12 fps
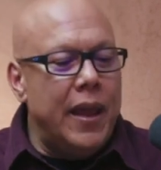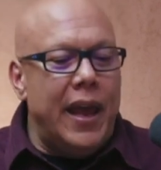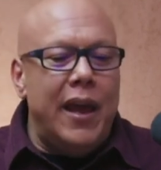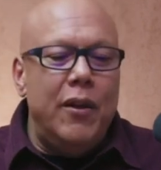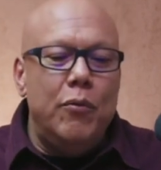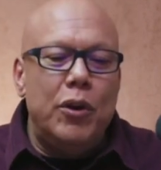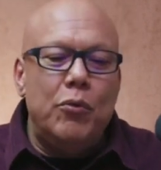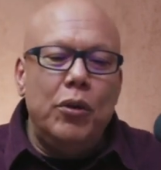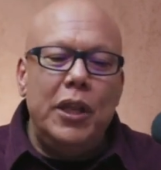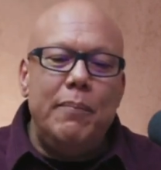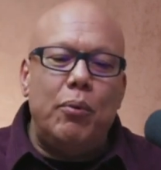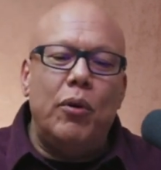And what
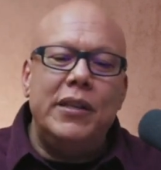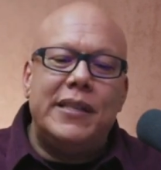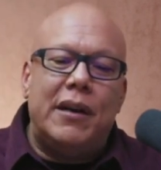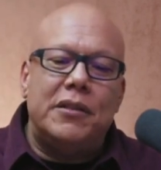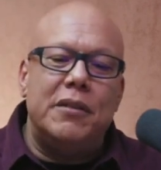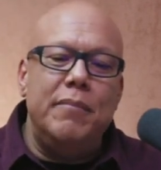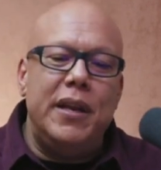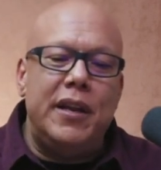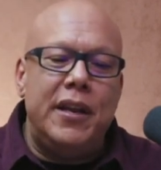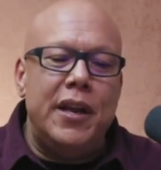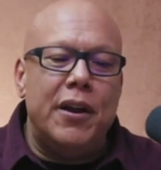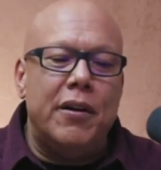really points out to me
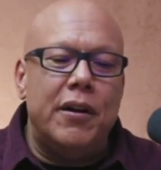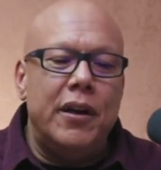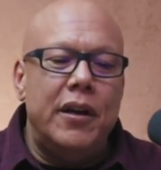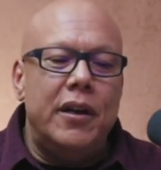here